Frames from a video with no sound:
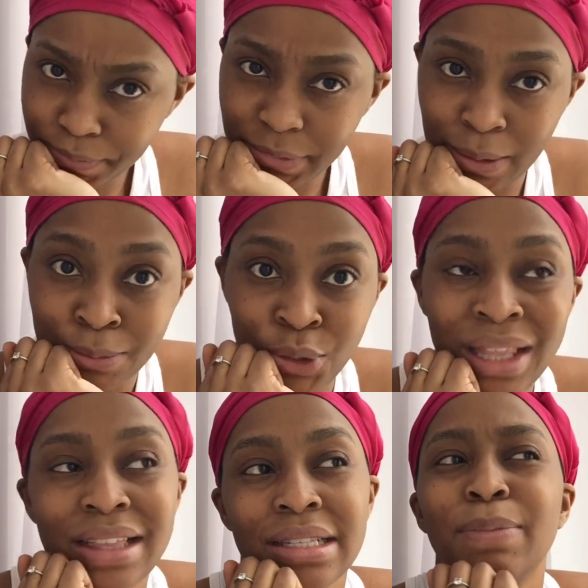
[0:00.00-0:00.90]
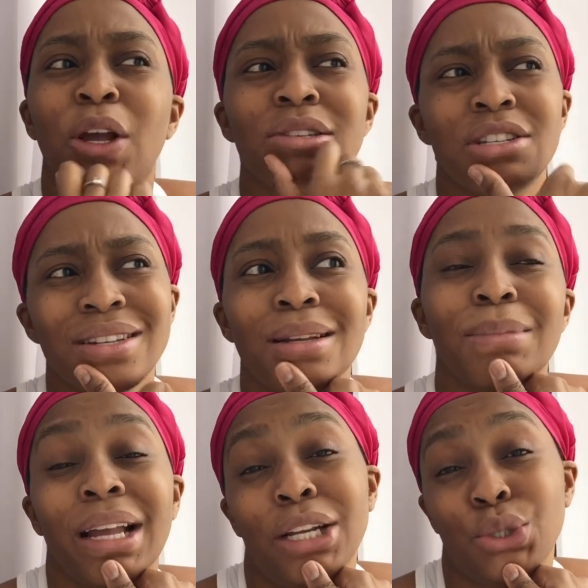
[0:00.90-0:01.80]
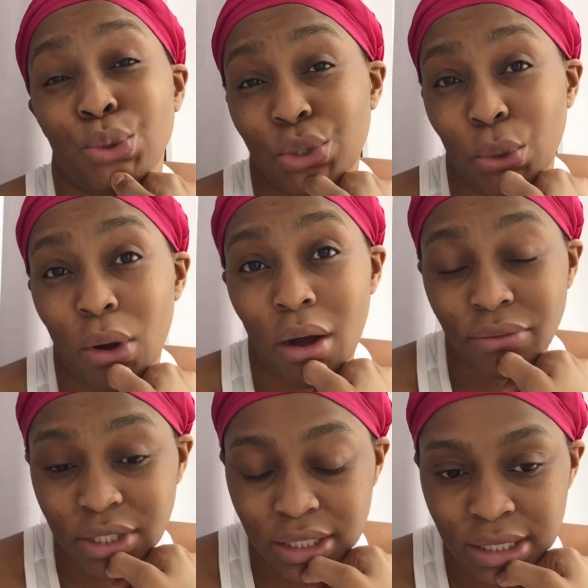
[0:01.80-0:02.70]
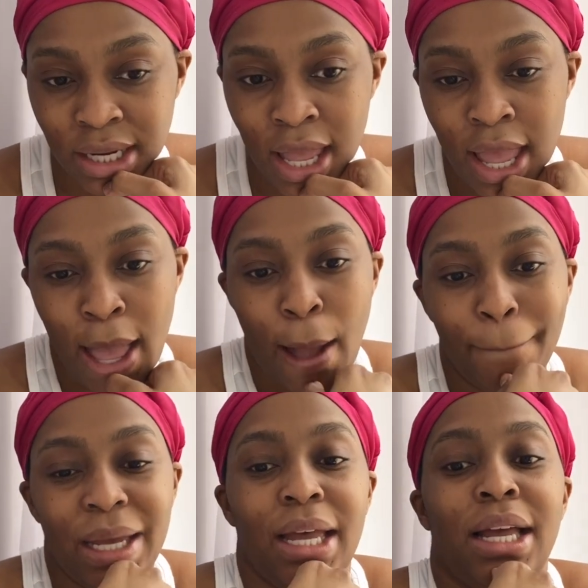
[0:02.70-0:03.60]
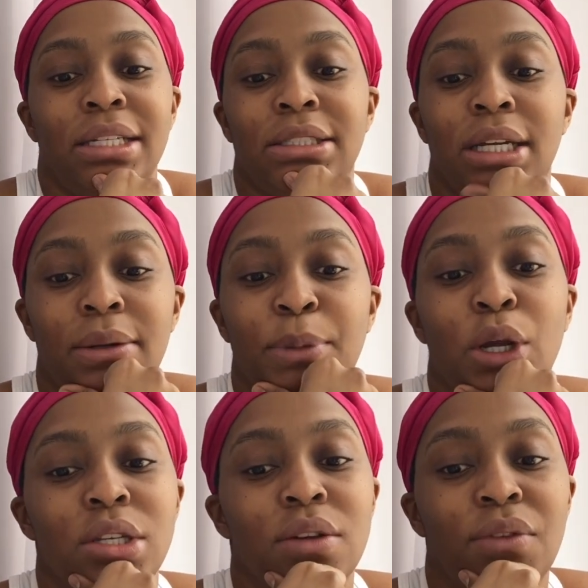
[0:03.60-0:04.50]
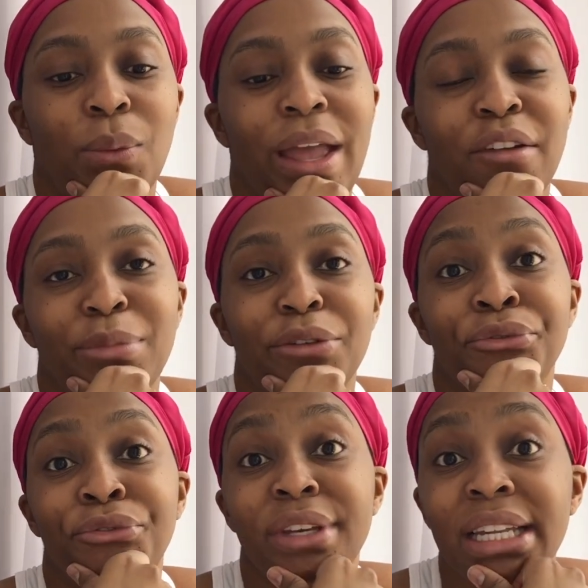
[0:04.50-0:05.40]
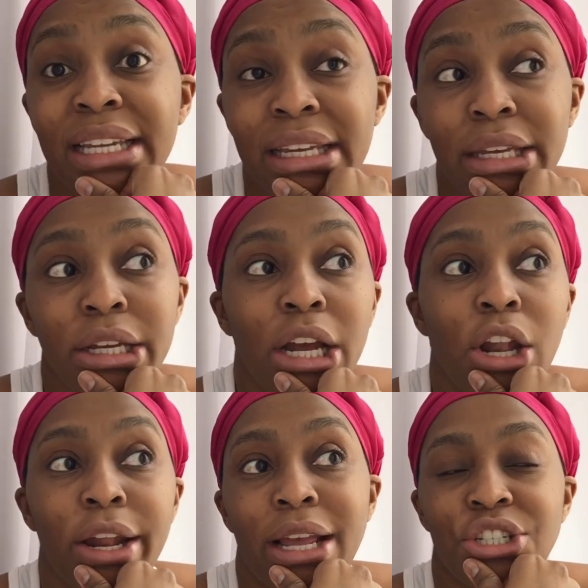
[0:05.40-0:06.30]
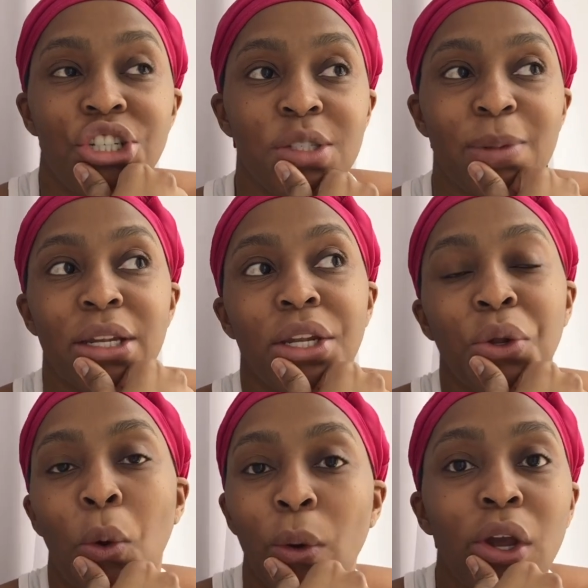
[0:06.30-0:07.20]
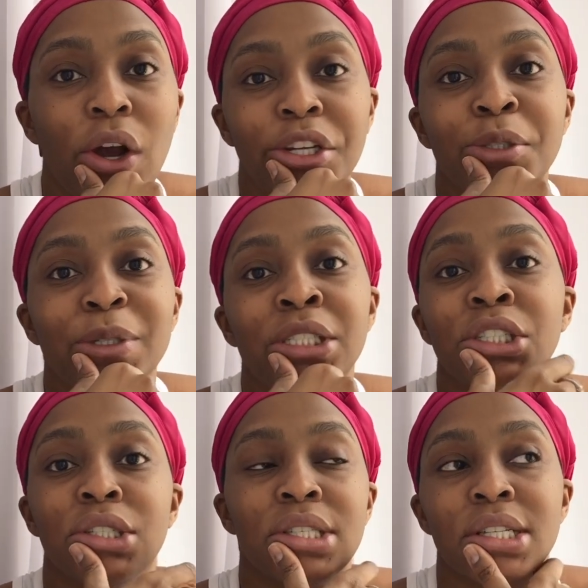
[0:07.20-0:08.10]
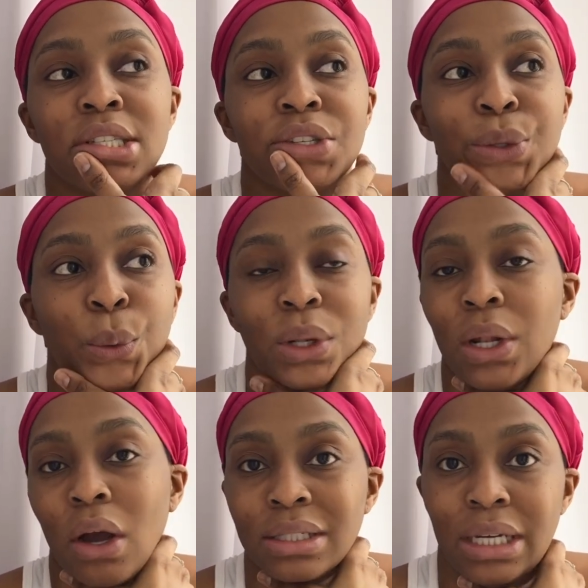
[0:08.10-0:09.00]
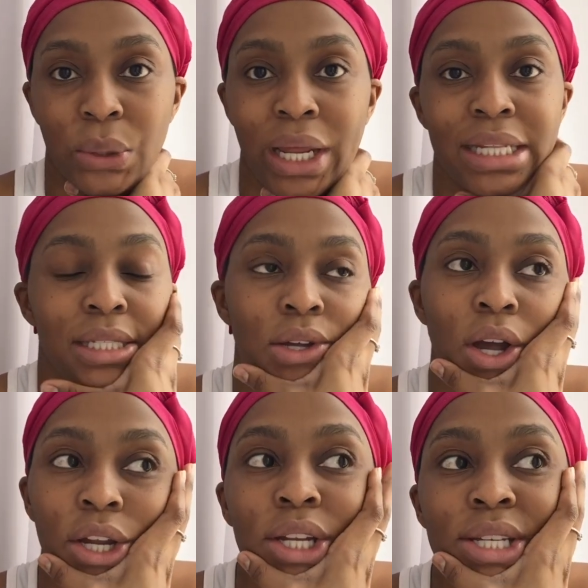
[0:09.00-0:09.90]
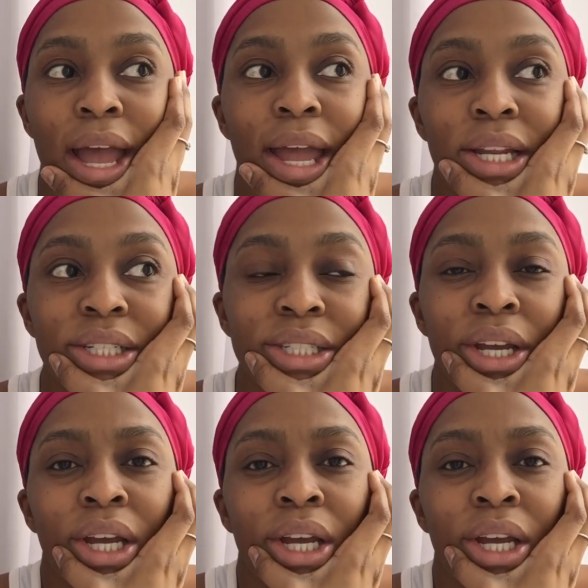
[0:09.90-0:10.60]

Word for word: am doing this because it's not something I do so often but because of the way I've been feeling a lot has just been going on especially since this whole lockdown had started and